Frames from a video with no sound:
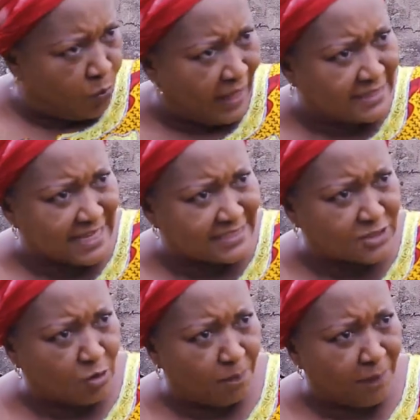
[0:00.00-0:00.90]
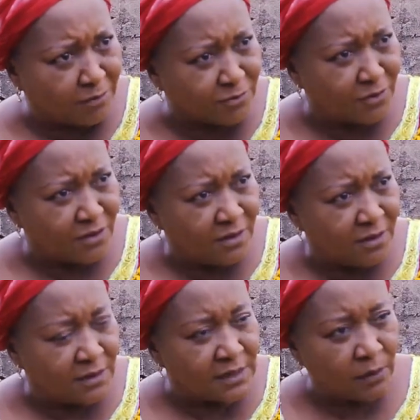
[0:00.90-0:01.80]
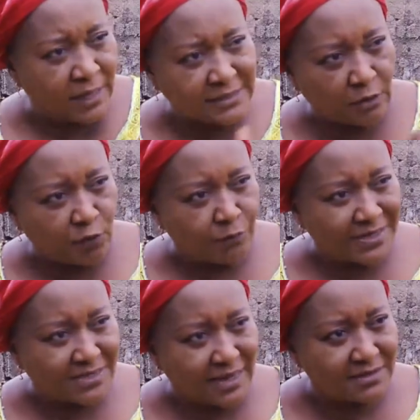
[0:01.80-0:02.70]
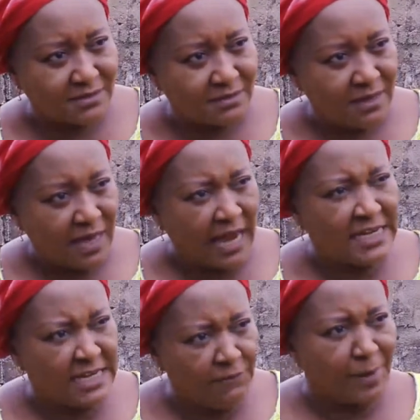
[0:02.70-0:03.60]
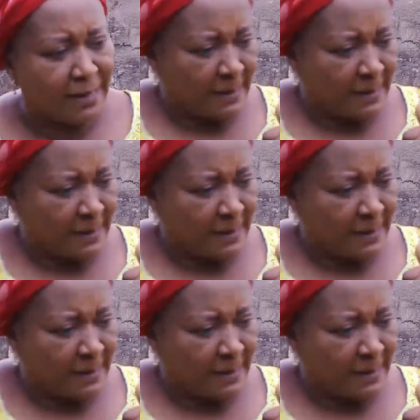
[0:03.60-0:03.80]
you will enter this compound. Now get out of my sight and leave